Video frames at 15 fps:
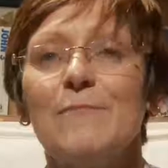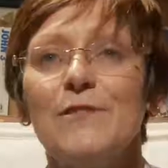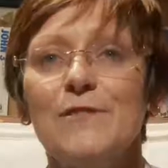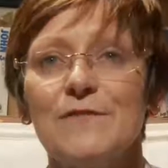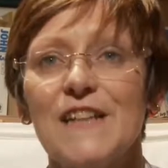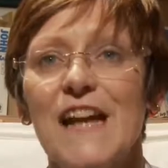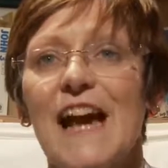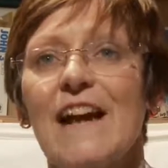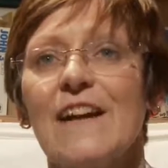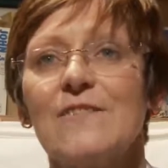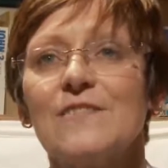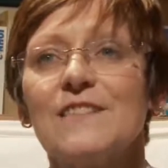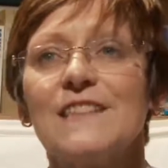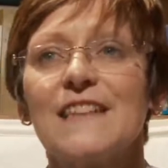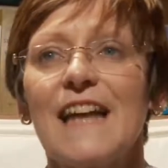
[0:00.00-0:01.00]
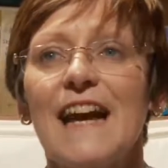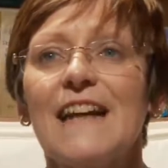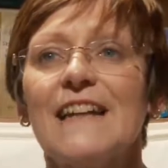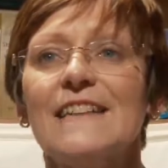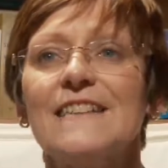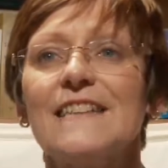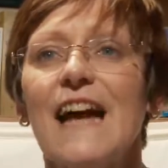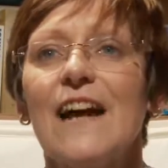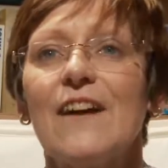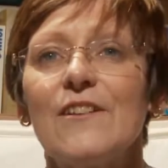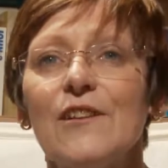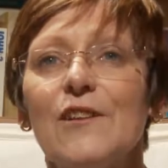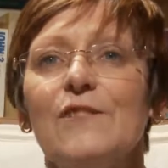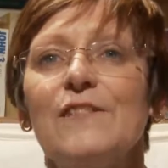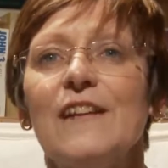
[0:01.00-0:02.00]
moved house and our
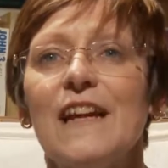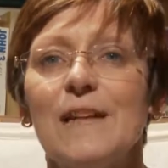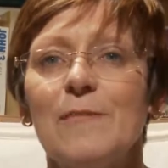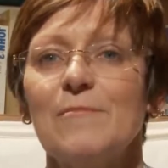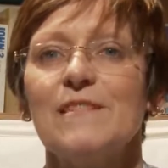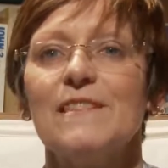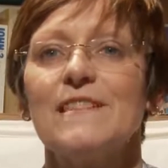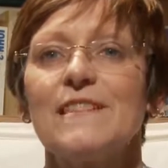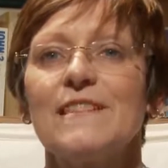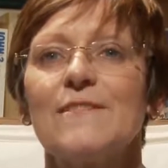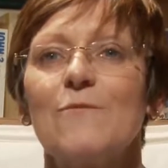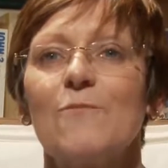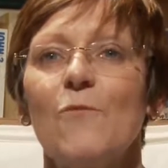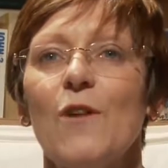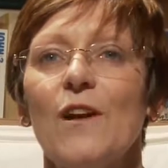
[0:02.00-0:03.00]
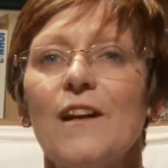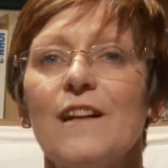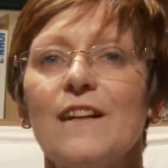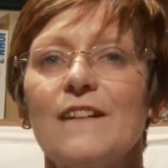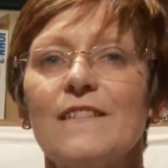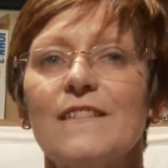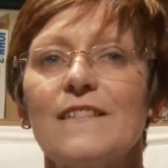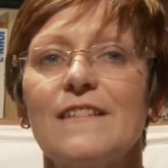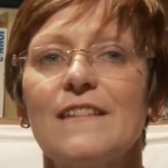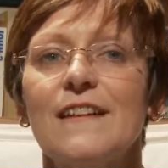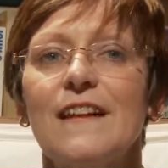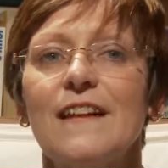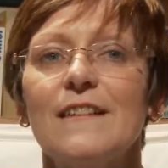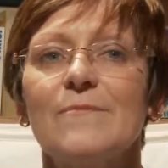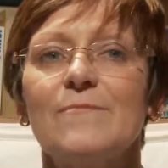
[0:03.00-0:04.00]
new neighbours were
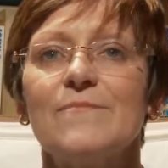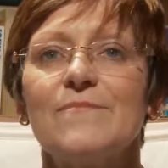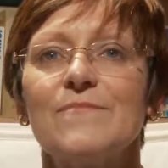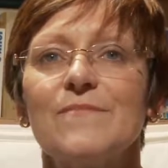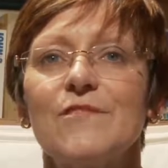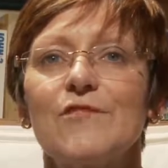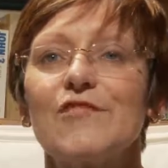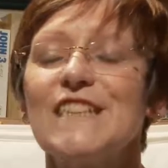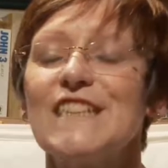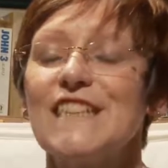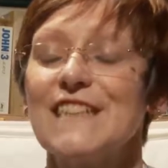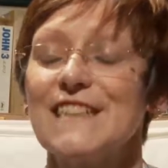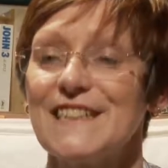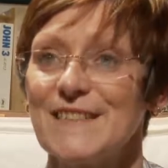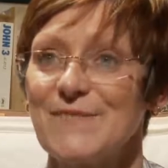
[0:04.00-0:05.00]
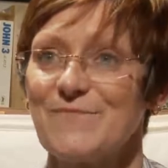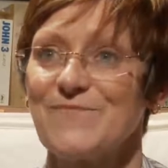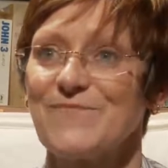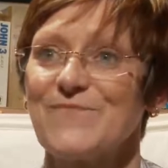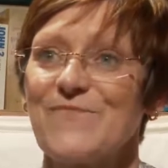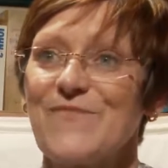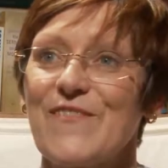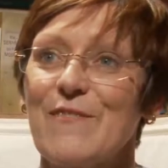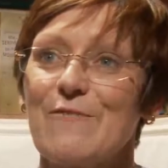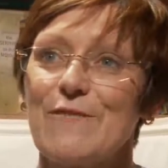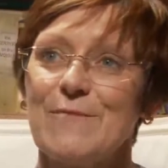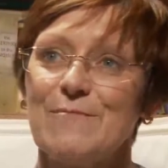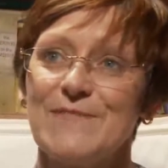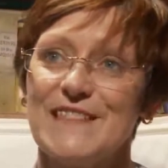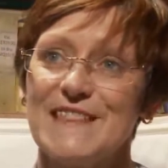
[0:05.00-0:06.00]
Christians
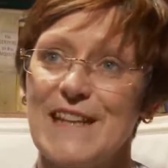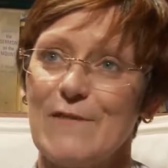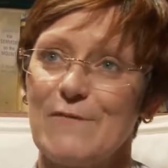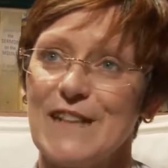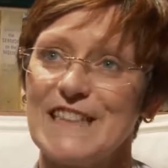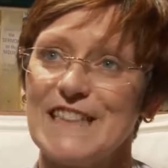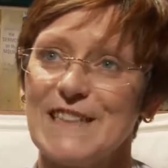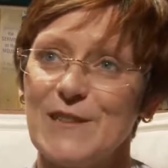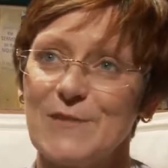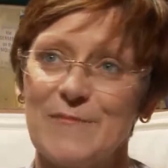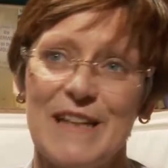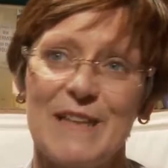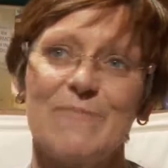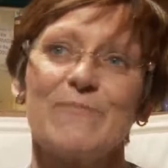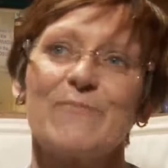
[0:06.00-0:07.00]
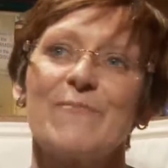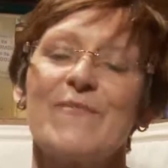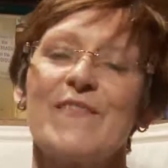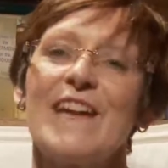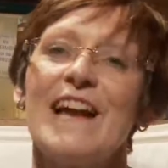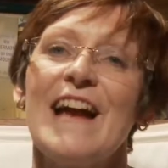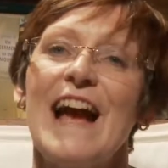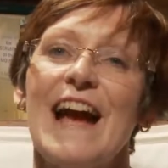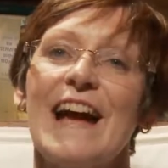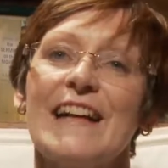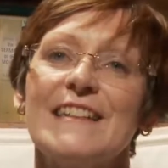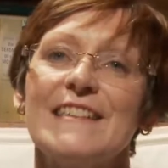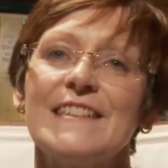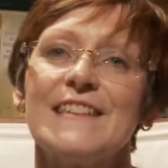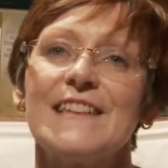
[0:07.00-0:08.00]
from the Salvation Army,
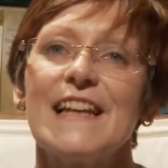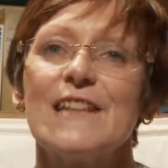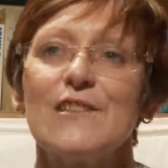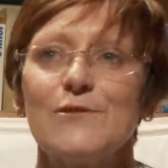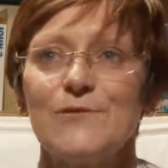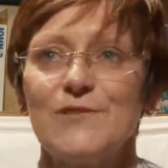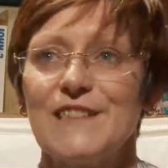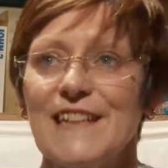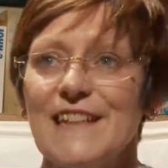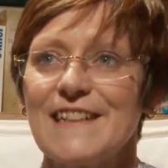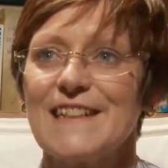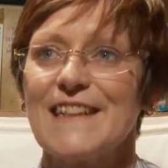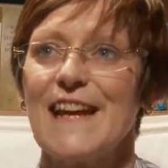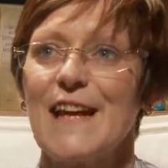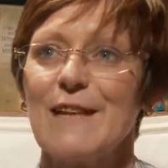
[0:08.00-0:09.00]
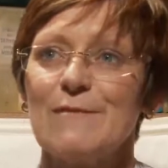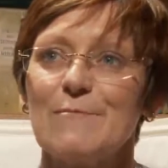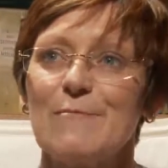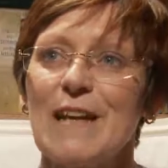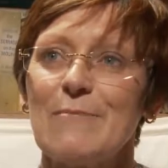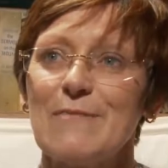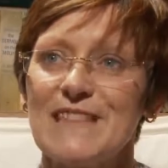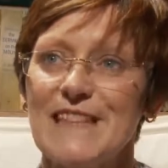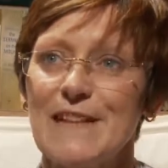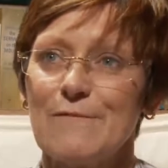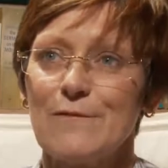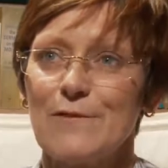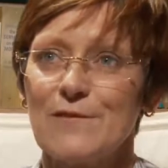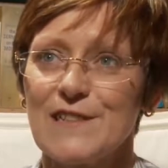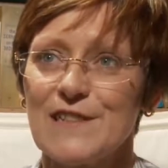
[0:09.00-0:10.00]
and their daughter came to babysit
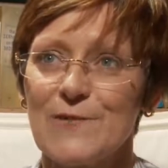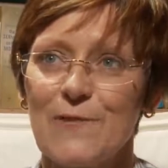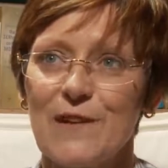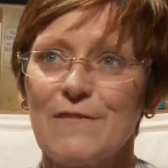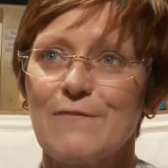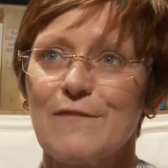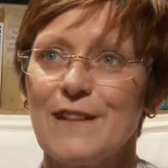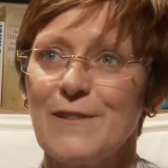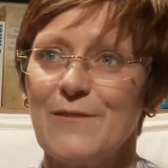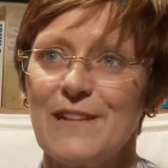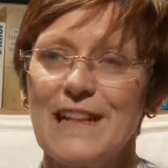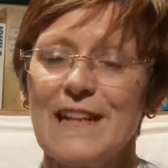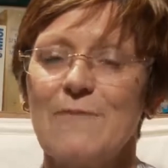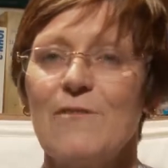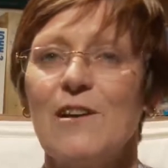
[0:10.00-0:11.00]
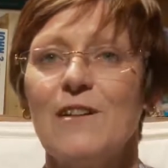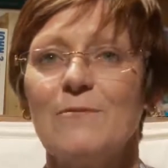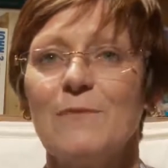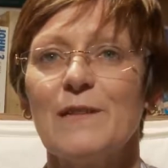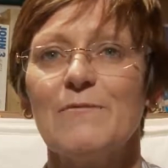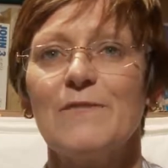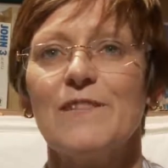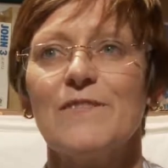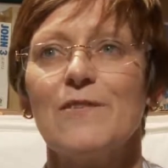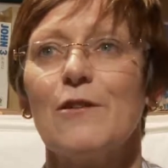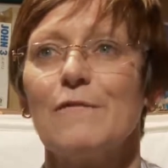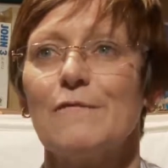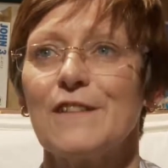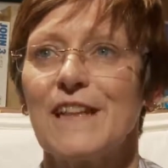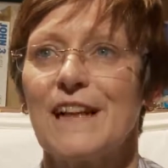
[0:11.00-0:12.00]
for us quite frequently while we were
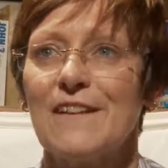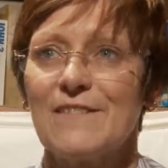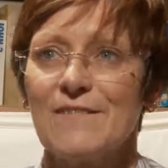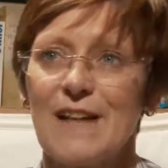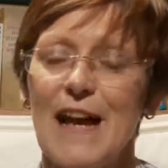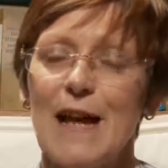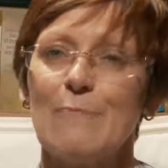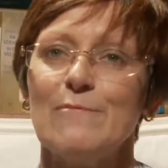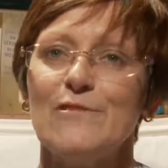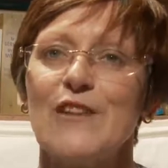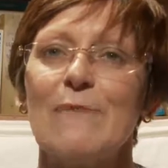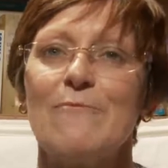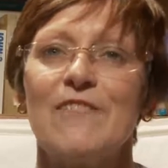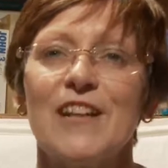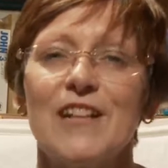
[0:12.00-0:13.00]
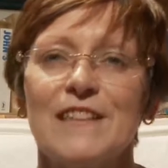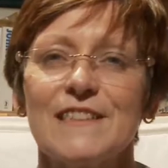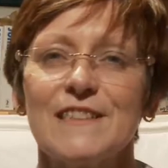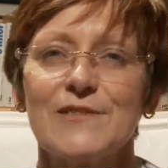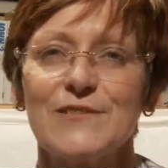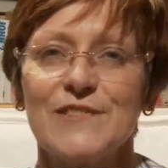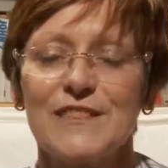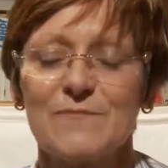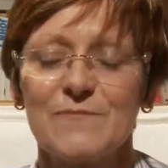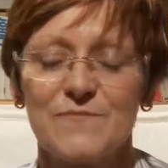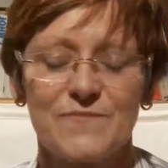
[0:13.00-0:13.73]
off at our Amdram rehearsals.